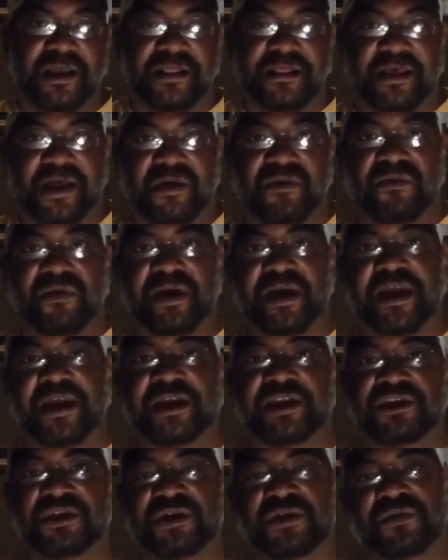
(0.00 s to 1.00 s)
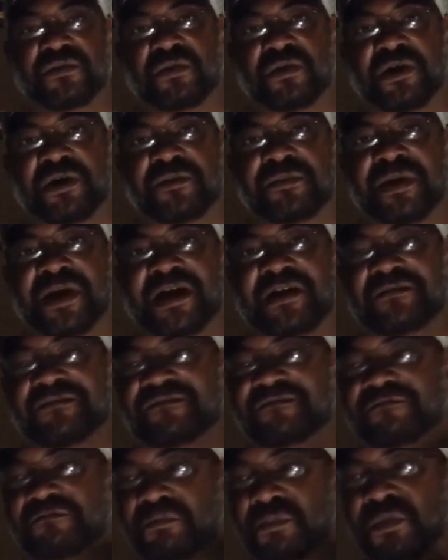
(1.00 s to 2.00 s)
That way you can worry about
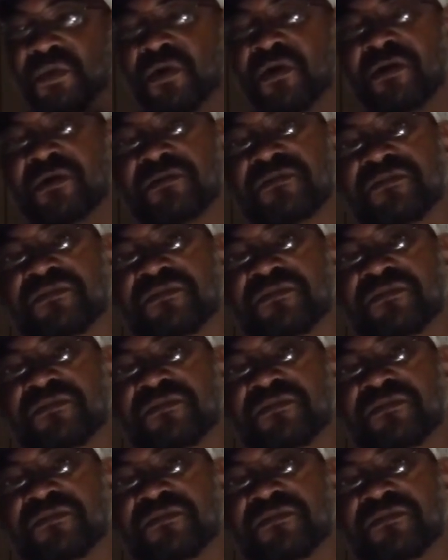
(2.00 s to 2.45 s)
more